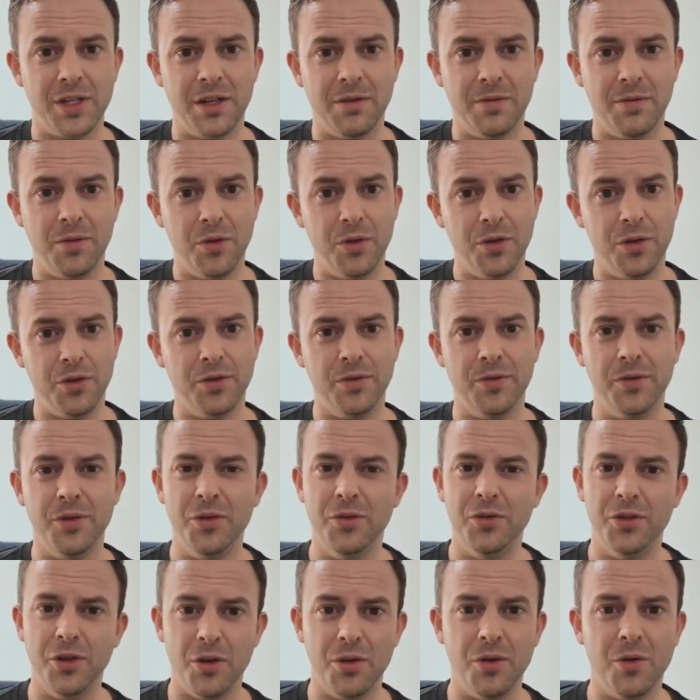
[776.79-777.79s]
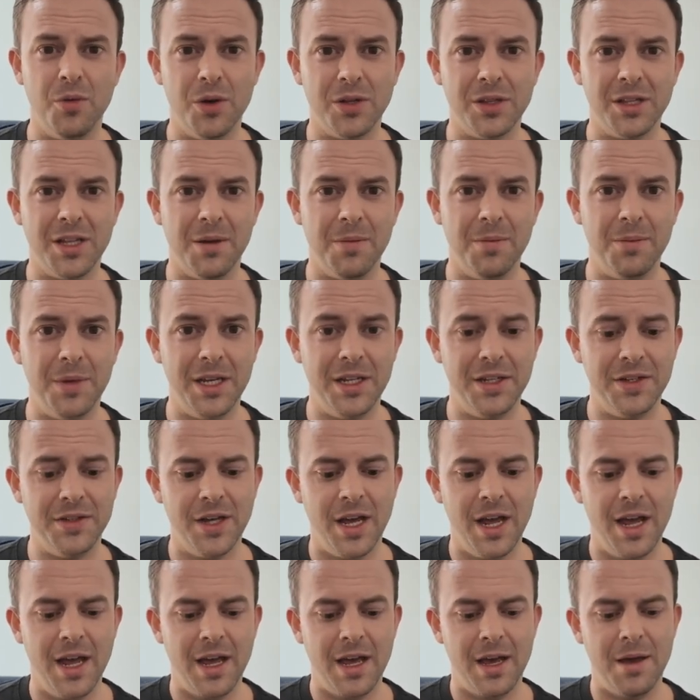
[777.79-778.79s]
And for those of you who don't know what that means,
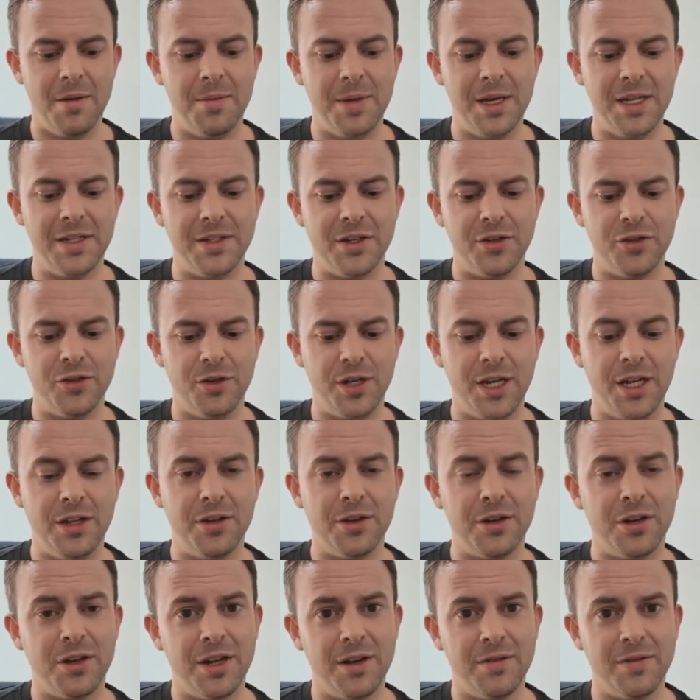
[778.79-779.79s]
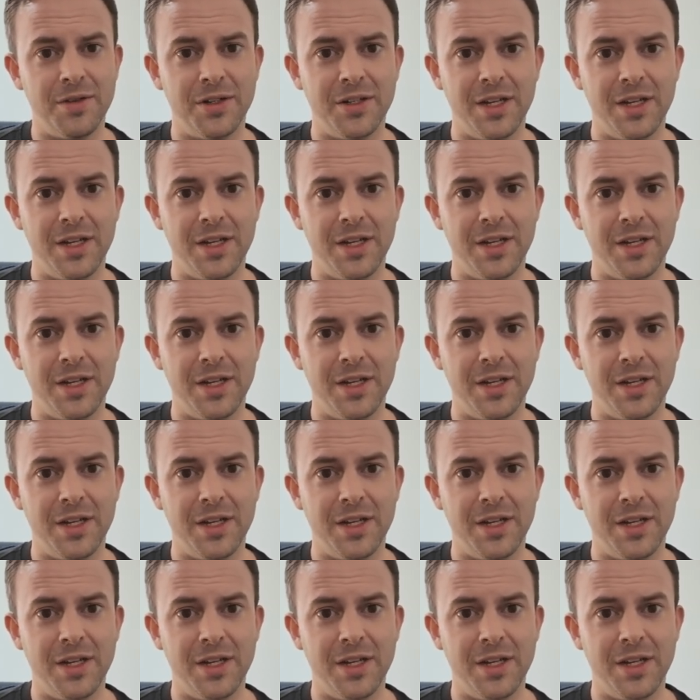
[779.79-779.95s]
it means that you're either going to have